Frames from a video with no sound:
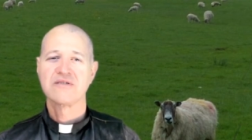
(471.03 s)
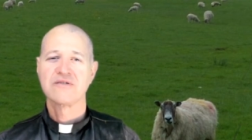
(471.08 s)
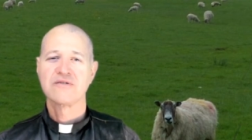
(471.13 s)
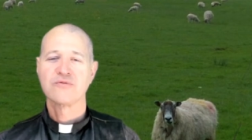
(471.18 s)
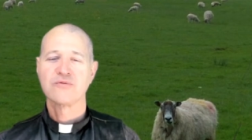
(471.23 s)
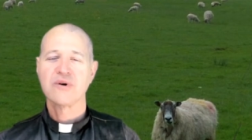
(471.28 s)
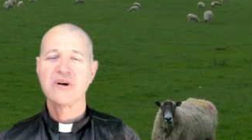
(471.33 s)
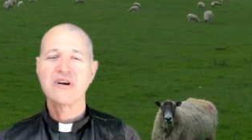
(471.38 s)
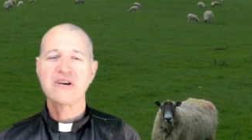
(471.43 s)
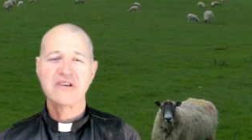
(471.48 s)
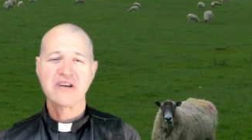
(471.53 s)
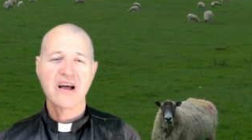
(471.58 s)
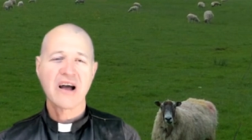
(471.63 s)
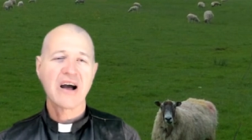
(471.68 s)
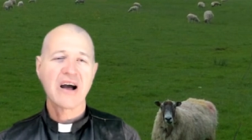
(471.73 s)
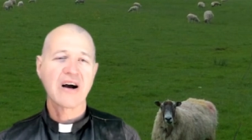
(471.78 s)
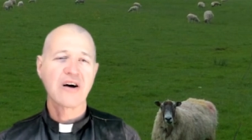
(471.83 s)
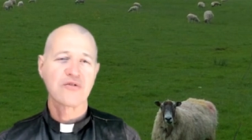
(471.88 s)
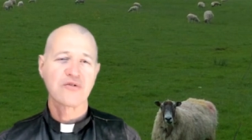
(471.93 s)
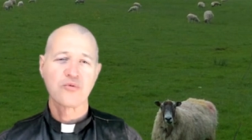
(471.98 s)
Right
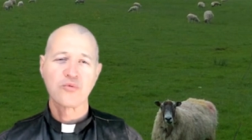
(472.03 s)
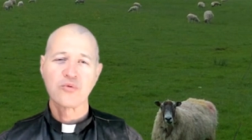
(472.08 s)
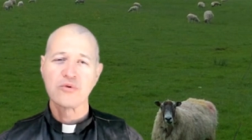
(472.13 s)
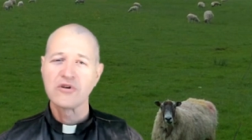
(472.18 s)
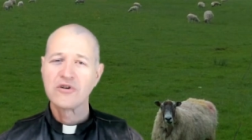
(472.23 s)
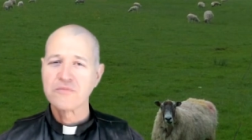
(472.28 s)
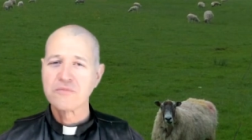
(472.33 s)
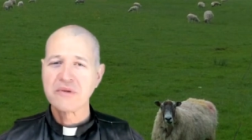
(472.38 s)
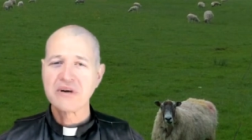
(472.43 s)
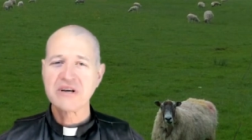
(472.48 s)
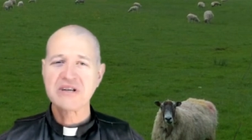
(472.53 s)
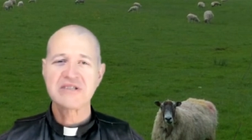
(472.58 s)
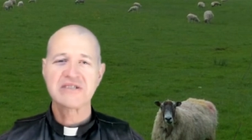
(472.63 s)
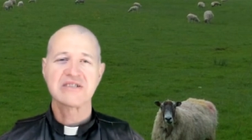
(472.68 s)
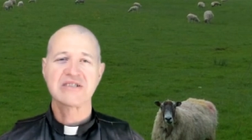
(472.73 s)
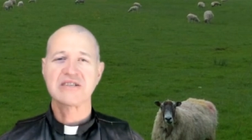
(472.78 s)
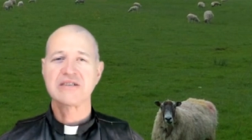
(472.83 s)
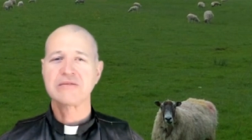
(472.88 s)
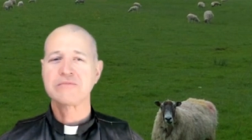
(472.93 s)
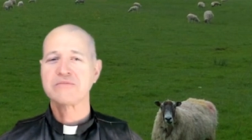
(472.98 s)
now, the world may
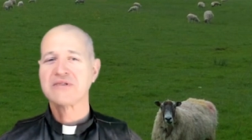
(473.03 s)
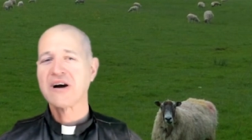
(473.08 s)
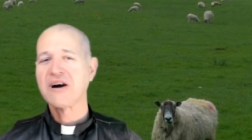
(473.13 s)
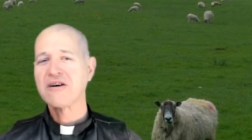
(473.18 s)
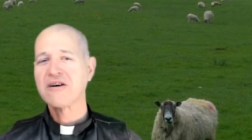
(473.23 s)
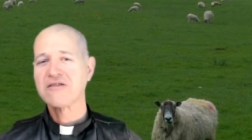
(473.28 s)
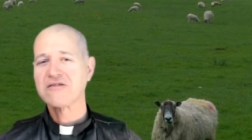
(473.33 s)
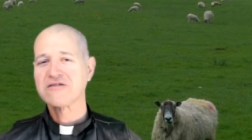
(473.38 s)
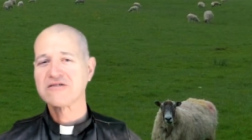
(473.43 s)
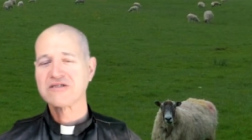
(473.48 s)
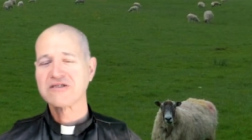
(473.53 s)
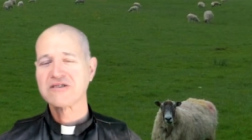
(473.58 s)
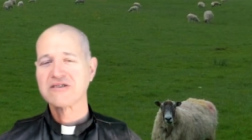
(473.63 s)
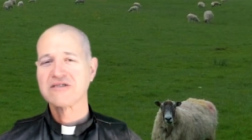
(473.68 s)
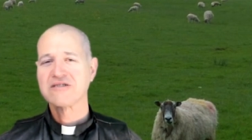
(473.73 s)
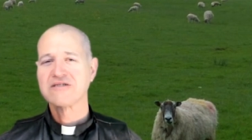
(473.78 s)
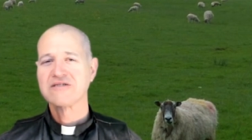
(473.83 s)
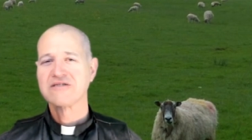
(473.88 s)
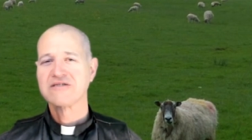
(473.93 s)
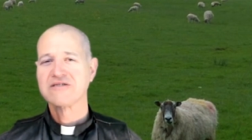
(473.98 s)
seem dark,
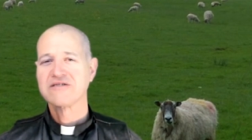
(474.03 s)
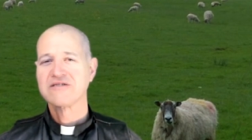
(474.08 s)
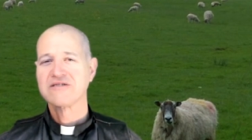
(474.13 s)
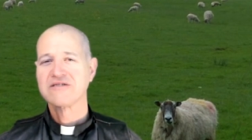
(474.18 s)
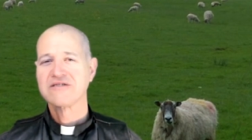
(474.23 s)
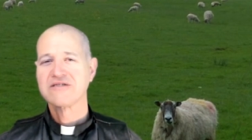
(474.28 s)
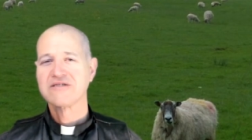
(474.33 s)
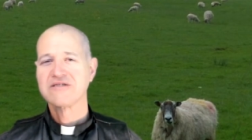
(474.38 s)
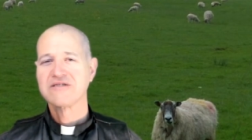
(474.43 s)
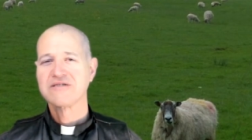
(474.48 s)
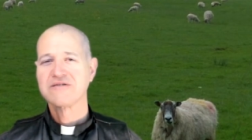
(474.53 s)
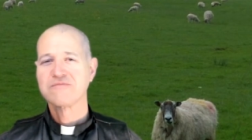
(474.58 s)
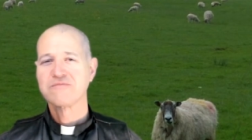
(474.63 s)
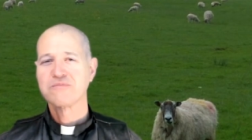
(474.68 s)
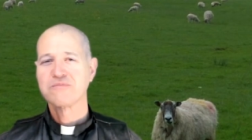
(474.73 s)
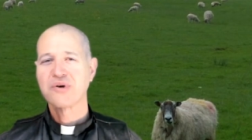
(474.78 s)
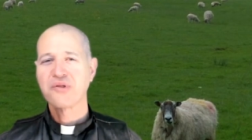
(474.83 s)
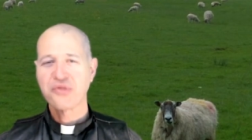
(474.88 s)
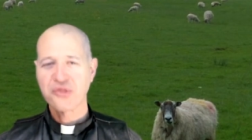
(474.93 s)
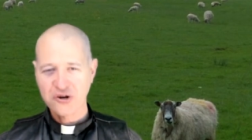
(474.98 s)

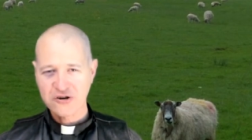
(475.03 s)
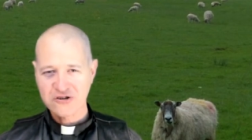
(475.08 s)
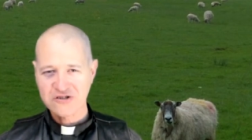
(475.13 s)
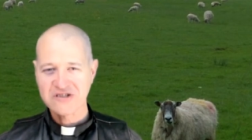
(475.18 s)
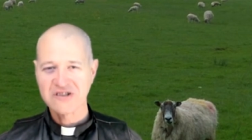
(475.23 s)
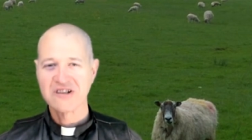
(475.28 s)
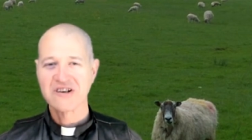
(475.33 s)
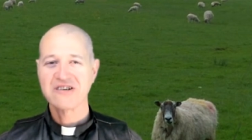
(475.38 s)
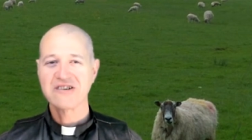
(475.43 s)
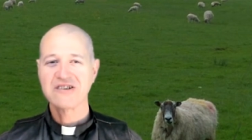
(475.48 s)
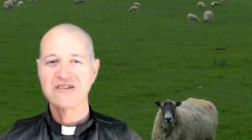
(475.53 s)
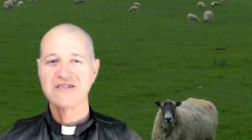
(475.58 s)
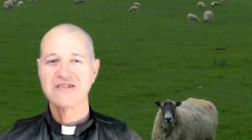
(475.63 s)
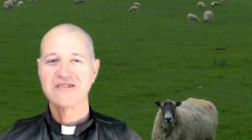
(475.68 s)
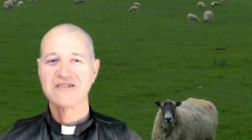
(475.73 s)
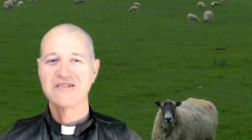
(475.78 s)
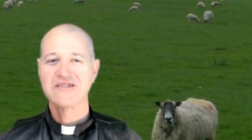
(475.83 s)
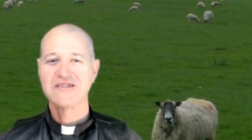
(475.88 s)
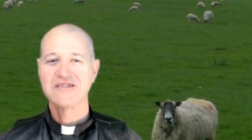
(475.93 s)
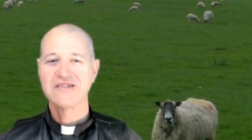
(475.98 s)
but there's light.
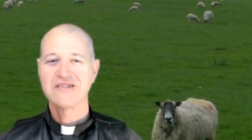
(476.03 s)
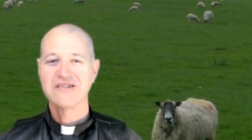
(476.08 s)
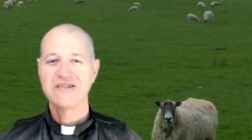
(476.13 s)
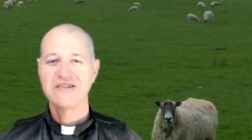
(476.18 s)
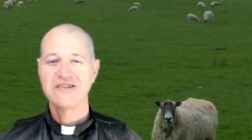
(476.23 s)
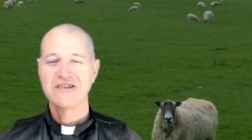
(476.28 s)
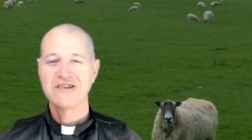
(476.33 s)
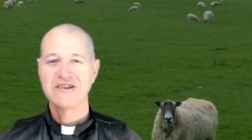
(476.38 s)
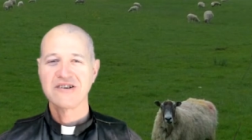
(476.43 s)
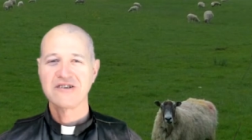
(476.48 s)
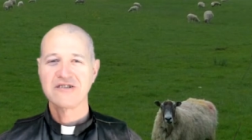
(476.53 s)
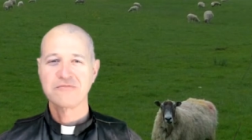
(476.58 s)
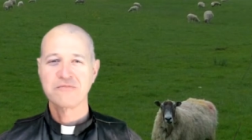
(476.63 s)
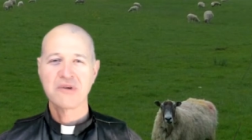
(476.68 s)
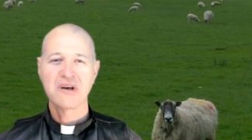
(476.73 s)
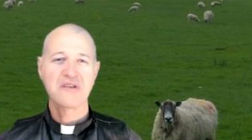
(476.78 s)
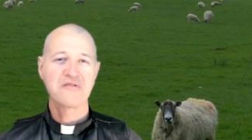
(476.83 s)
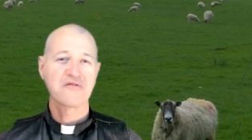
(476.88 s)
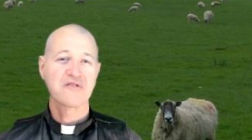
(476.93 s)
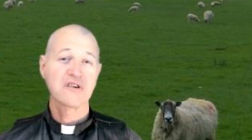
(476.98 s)
It
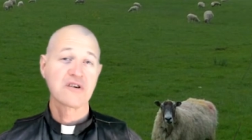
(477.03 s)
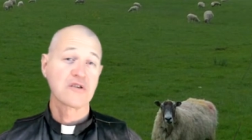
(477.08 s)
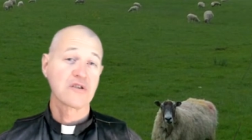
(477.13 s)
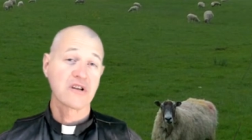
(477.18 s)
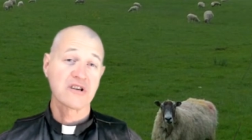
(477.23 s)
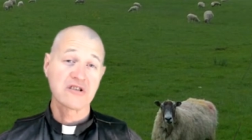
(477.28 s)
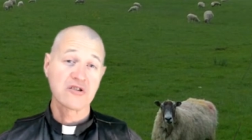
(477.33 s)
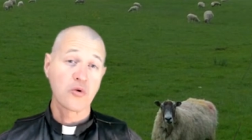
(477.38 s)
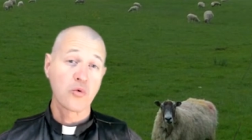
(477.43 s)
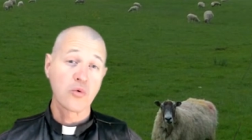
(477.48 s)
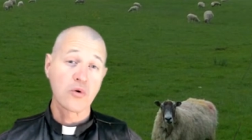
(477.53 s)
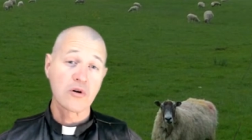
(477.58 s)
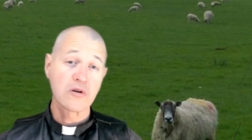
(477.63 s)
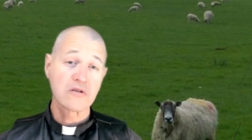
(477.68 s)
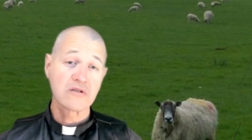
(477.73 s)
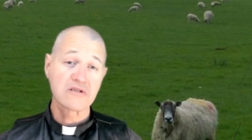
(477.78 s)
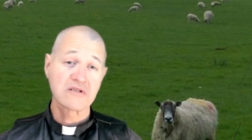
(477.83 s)
may feel like a war